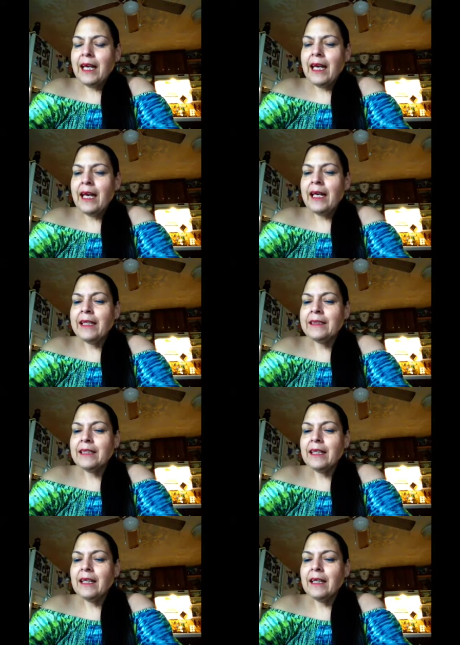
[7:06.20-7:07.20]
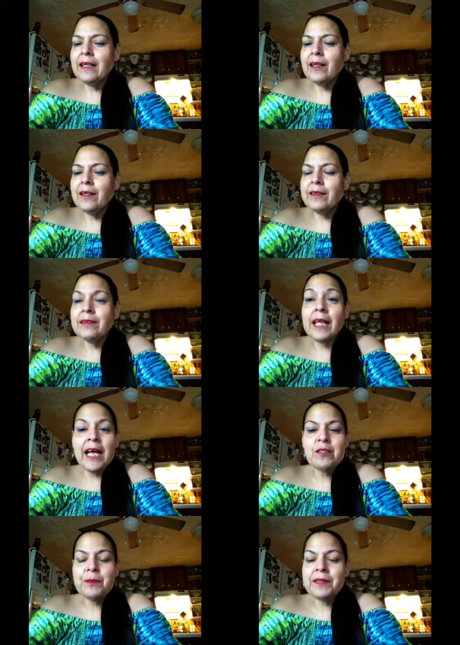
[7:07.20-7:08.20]
And uh,
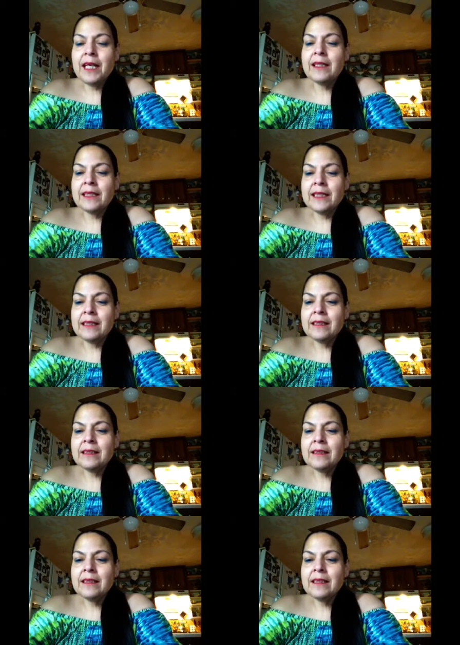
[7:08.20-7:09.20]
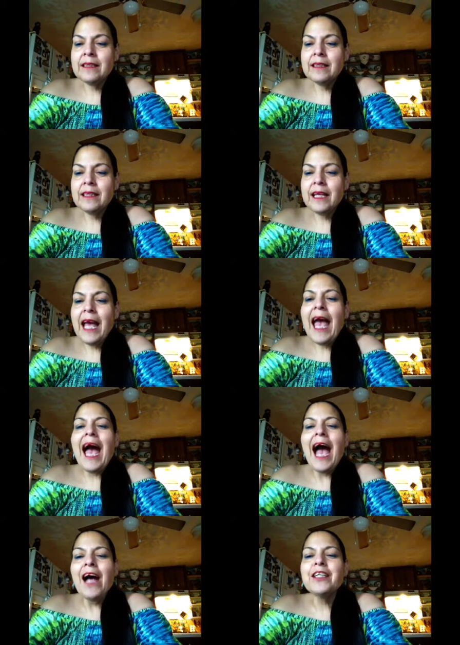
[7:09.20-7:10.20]
last but not least,
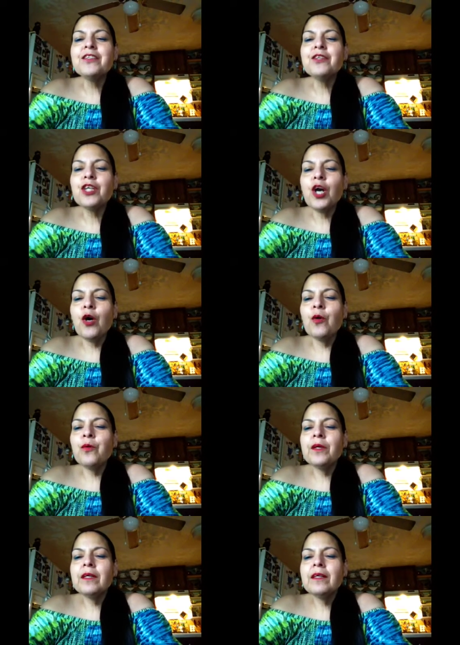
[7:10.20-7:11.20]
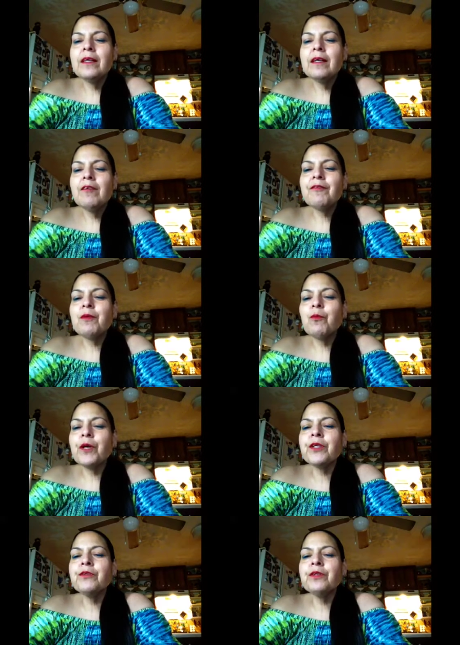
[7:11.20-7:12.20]
how do you go from
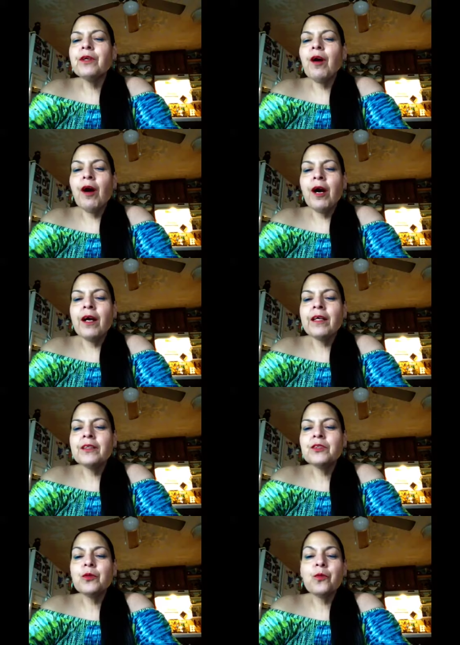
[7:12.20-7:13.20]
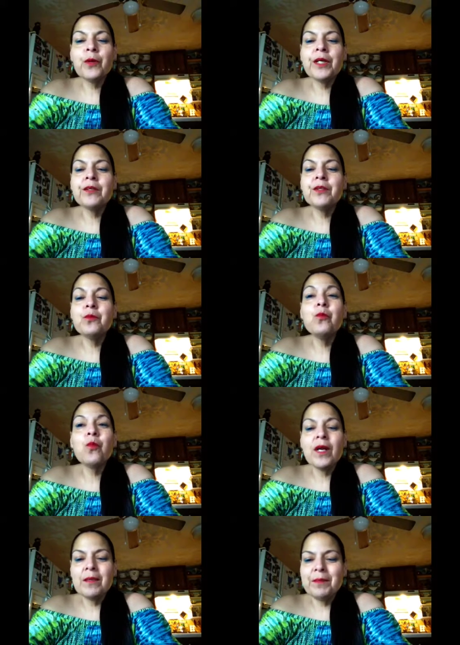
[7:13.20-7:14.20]
where you are to where you
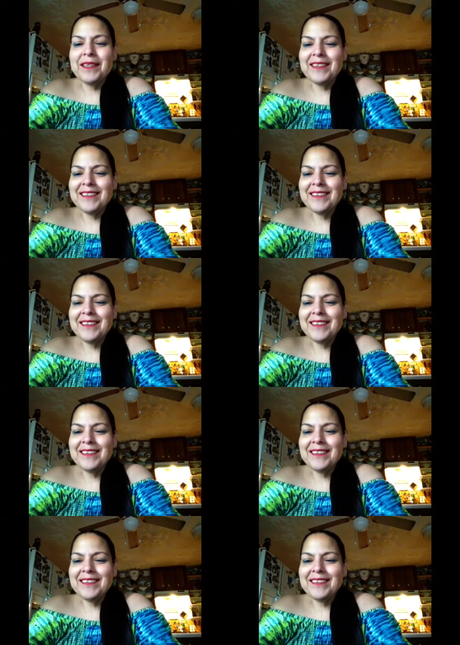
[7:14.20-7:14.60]
want to be?